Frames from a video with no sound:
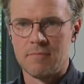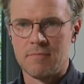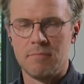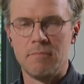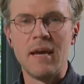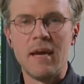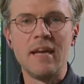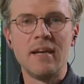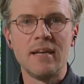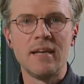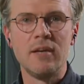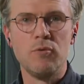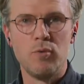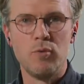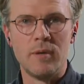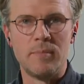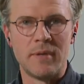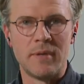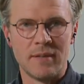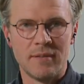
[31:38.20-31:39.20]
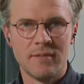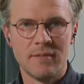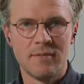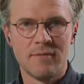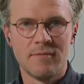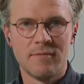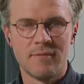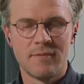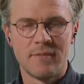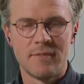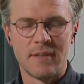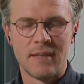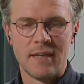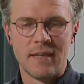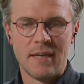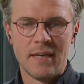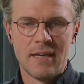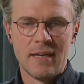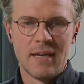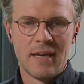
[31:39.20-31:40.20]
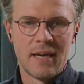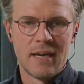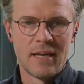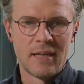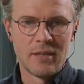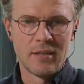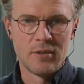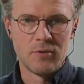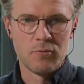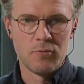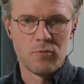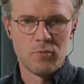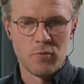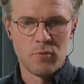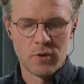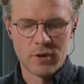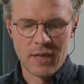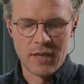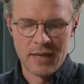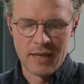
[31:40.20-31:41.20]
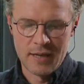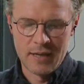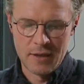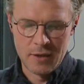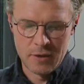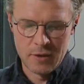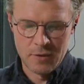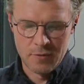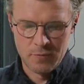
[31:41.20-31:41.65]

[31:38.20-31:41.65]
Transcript: mainly women. And what I